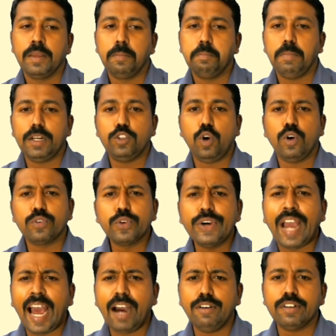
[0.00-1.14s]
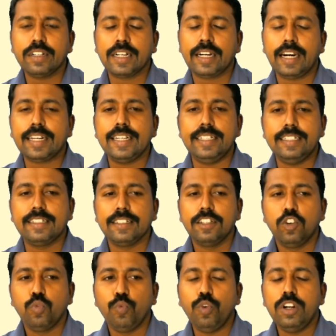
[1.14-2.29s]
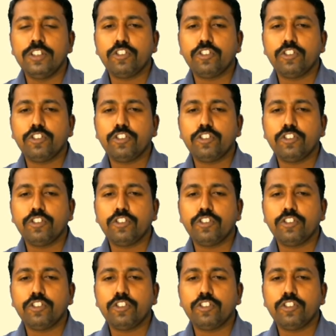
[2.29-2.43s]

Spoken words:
But those who have courage will